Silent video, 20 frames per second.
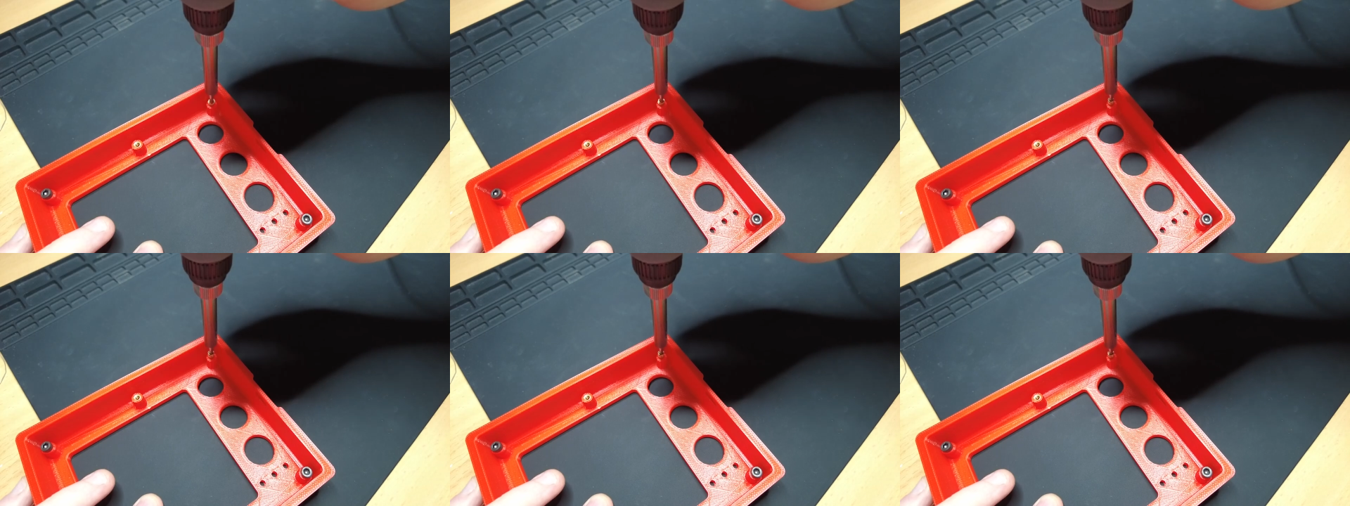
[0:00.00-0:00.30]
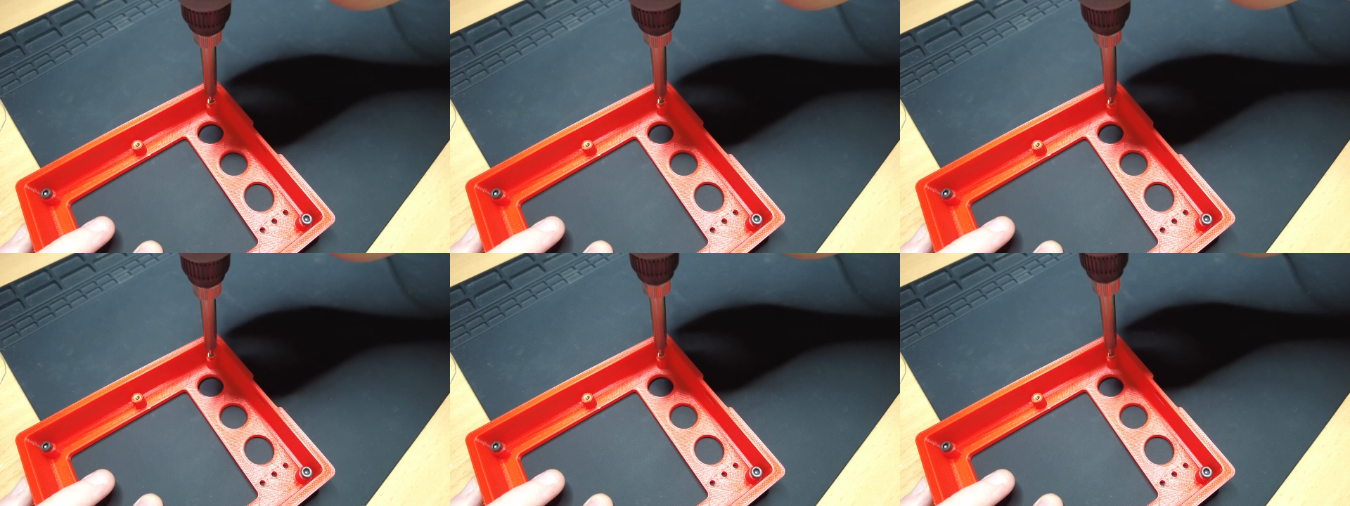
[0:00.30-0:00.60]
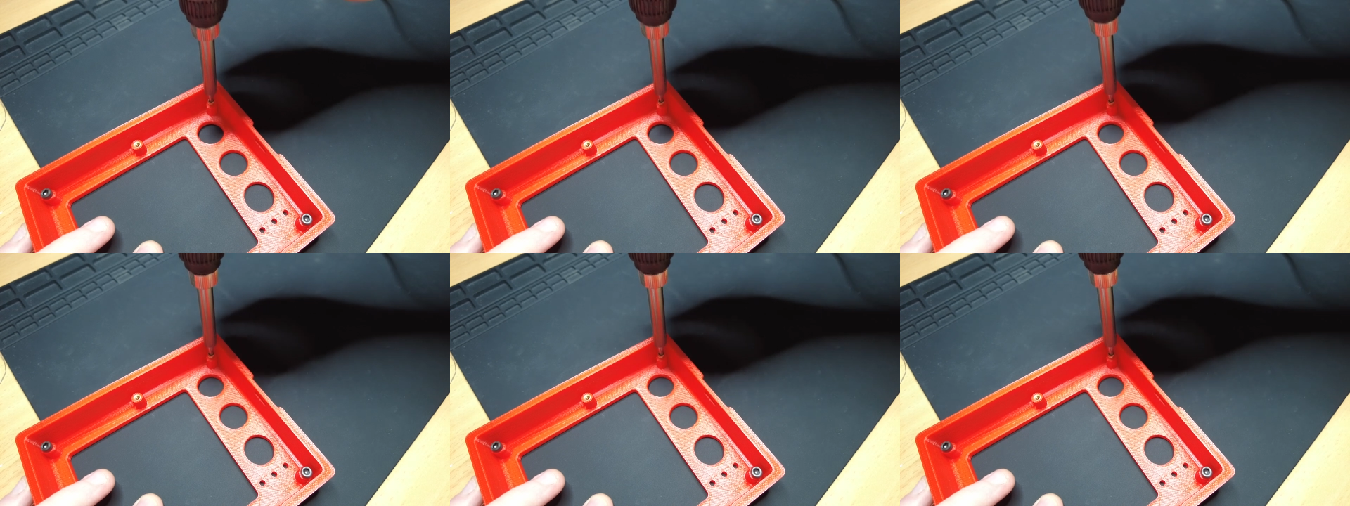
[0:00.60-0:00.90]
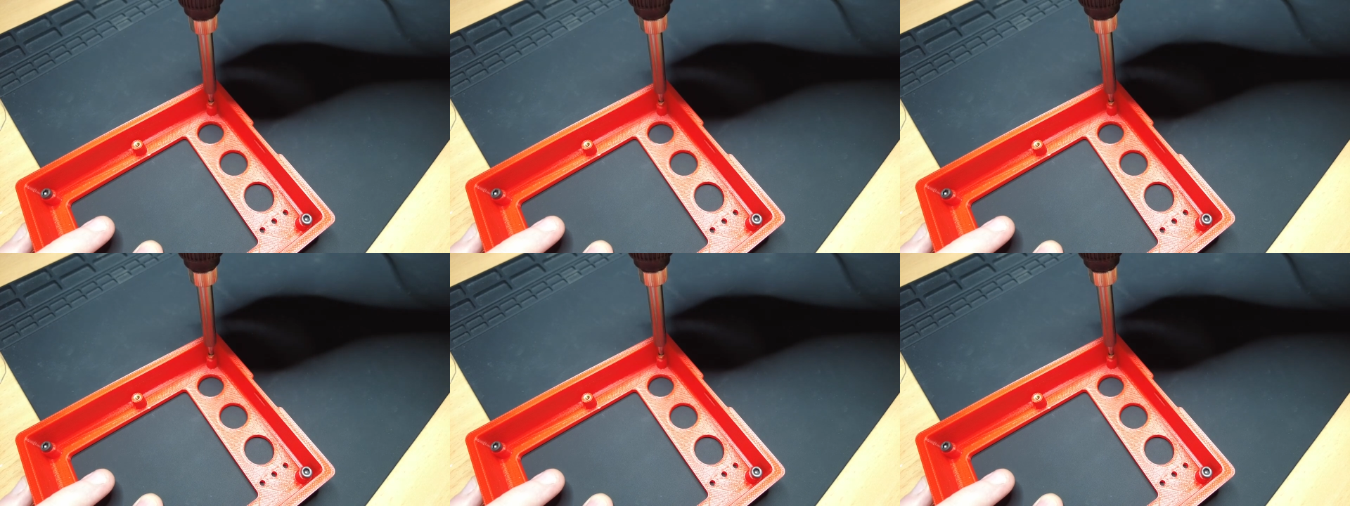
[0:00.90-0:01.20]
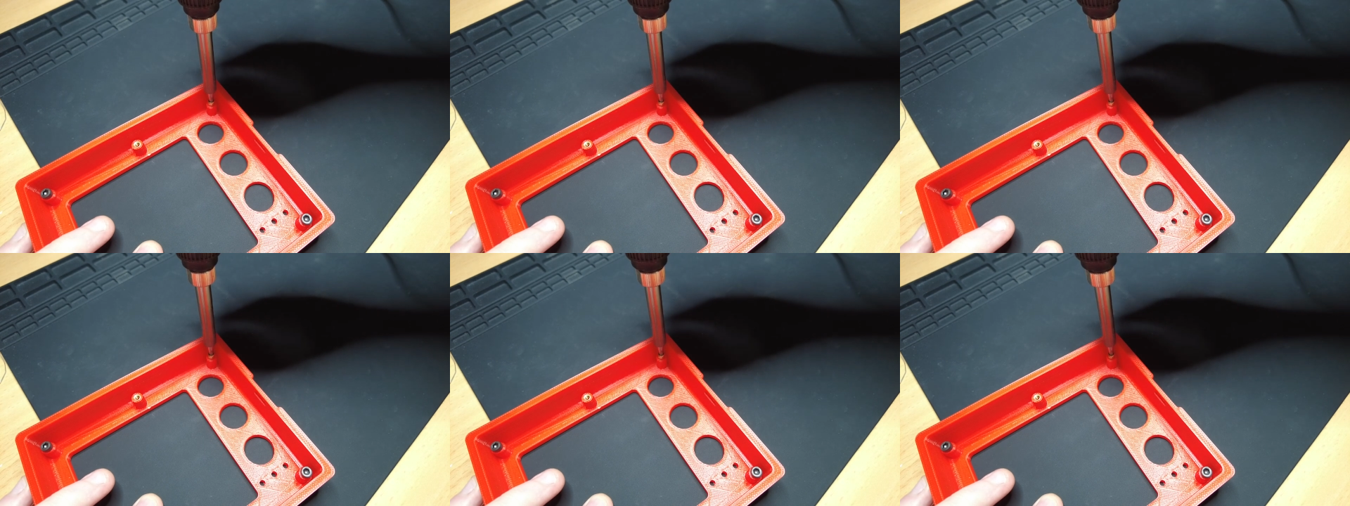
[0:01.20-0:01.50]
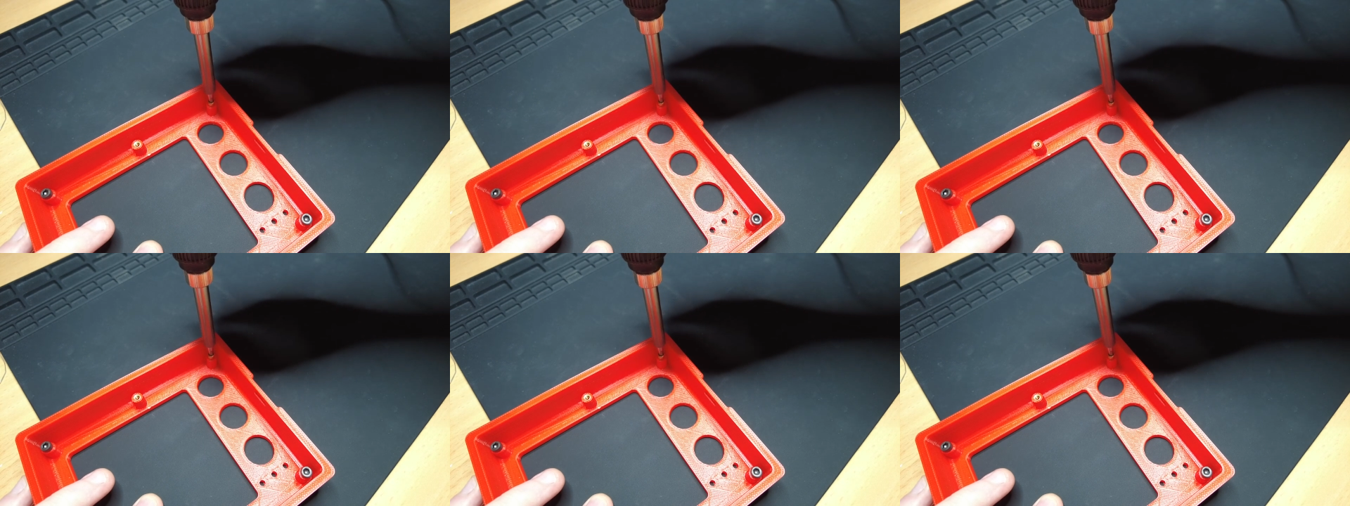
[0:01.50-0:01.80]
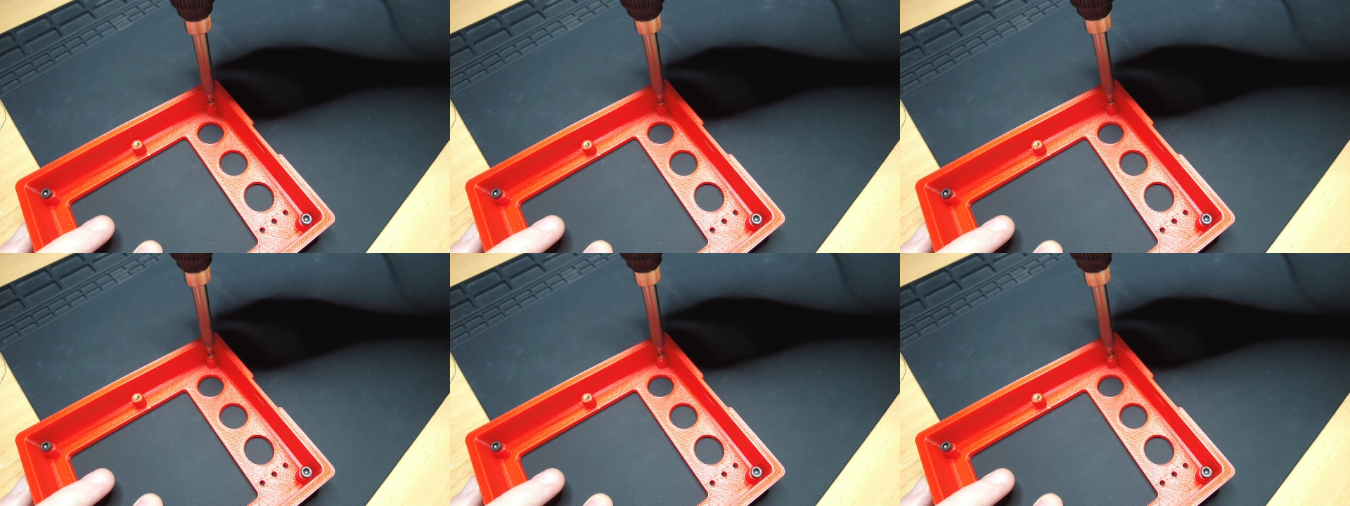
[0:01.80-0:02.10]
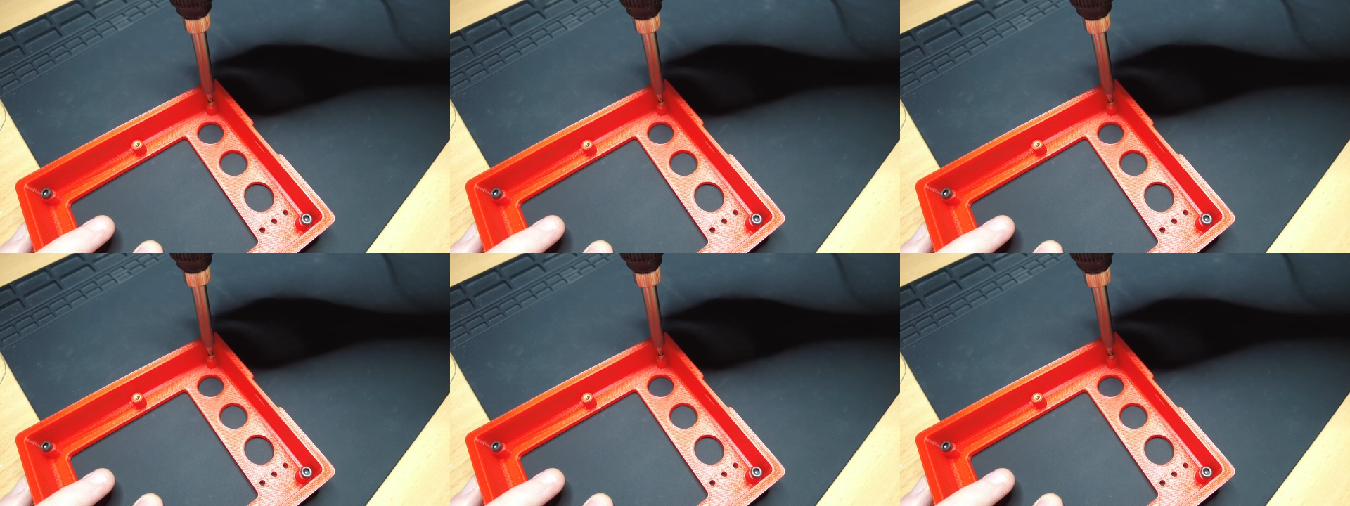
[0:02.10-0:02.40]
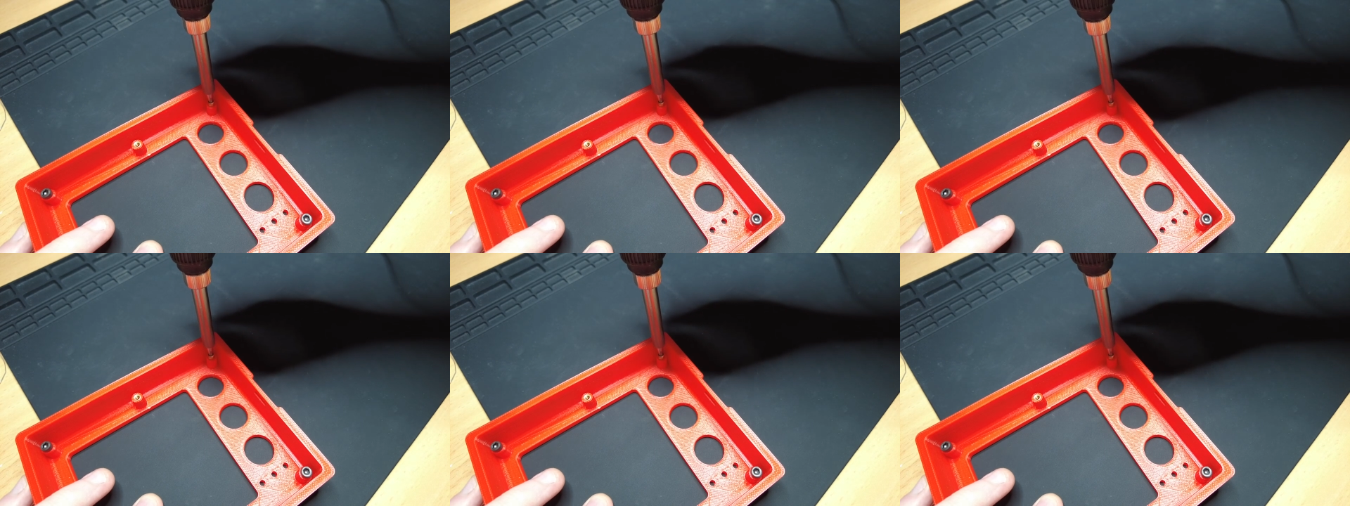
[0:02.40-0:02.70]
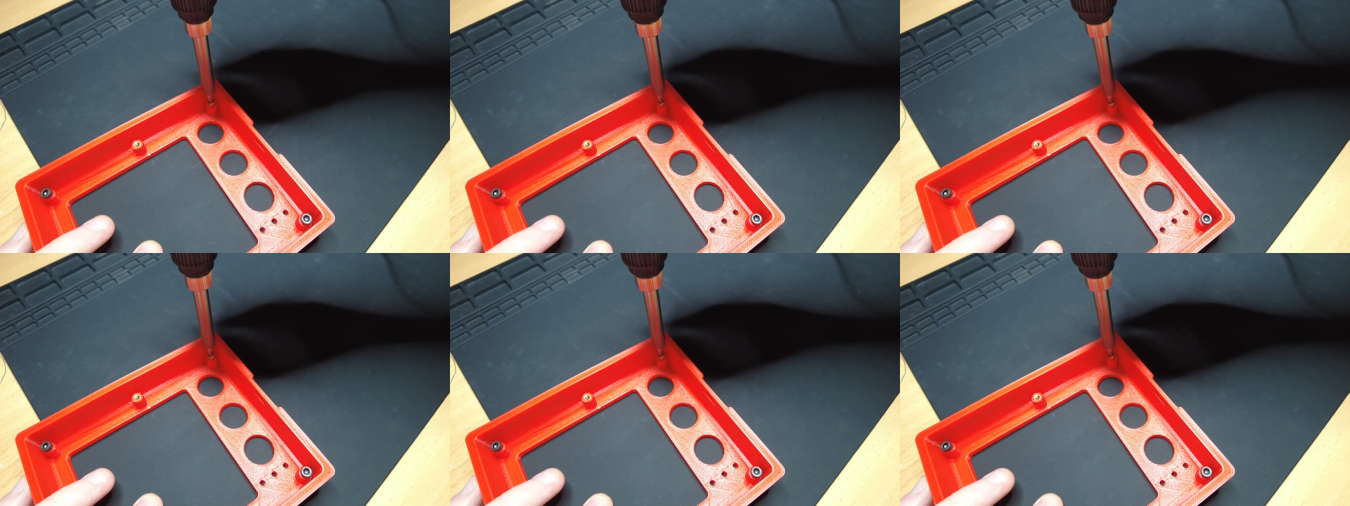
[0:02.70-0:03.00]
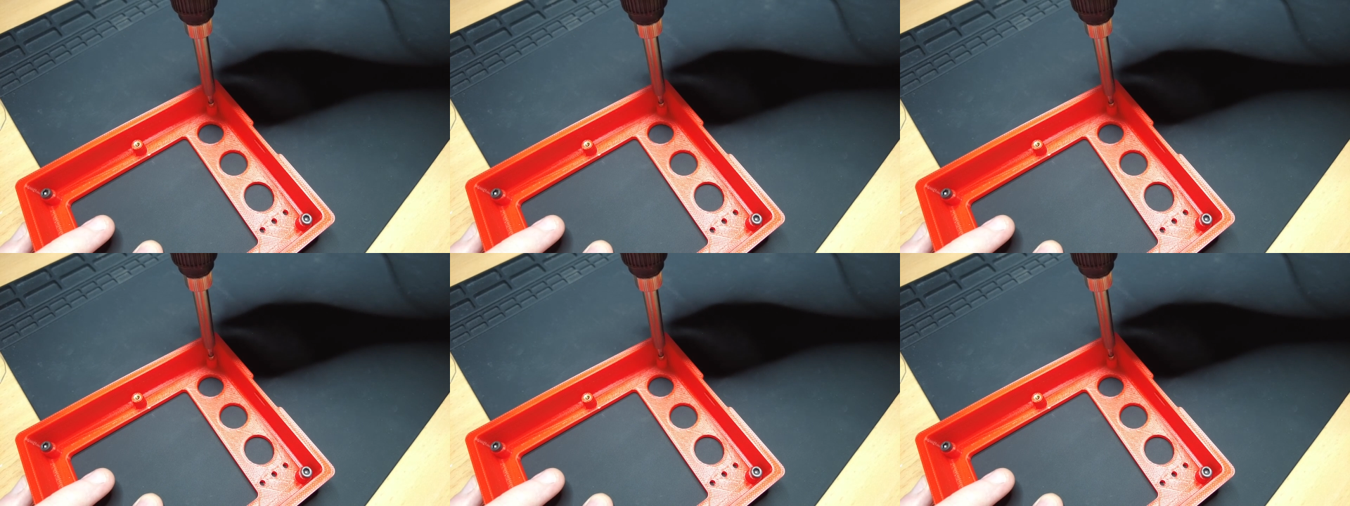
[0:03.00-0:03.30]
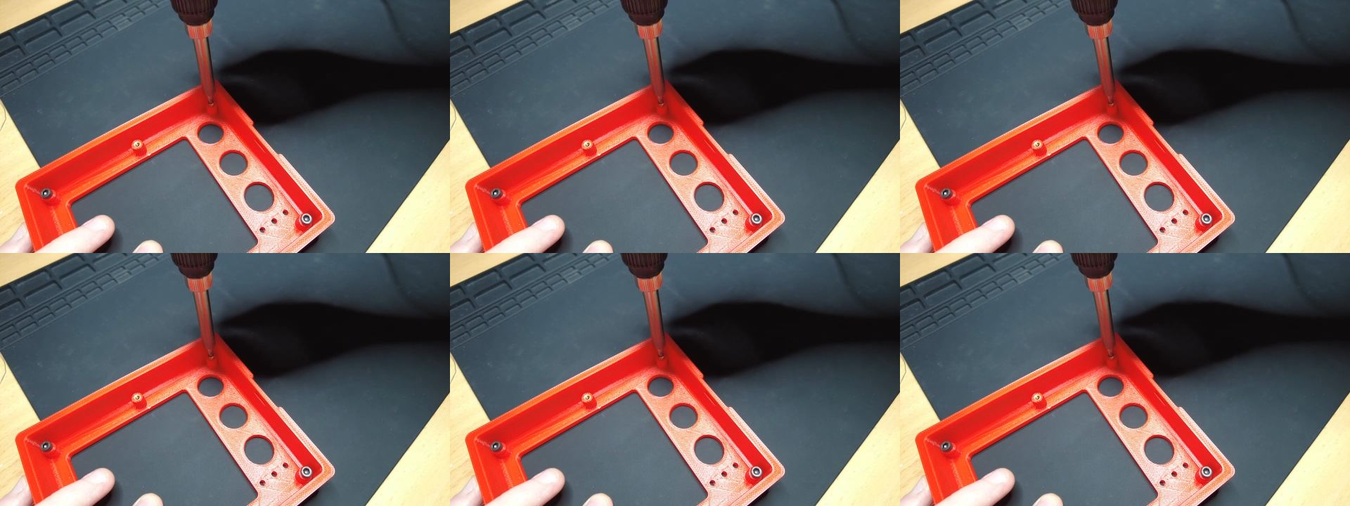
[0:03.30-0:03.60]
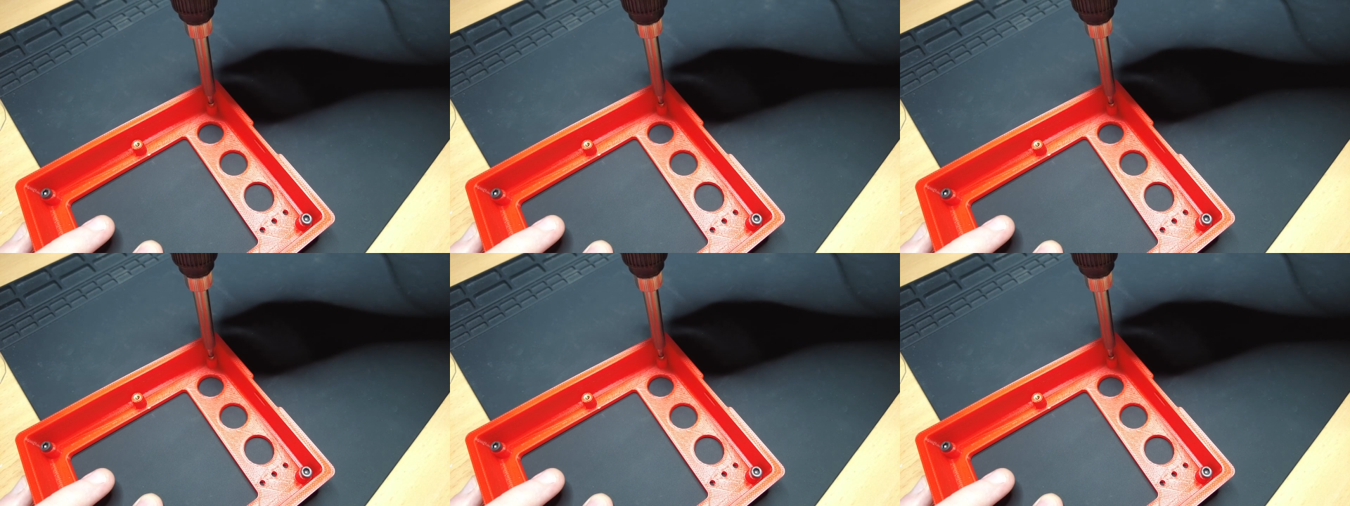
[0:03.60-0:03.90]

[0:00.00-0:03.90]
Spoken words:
[unreadable: no face in view]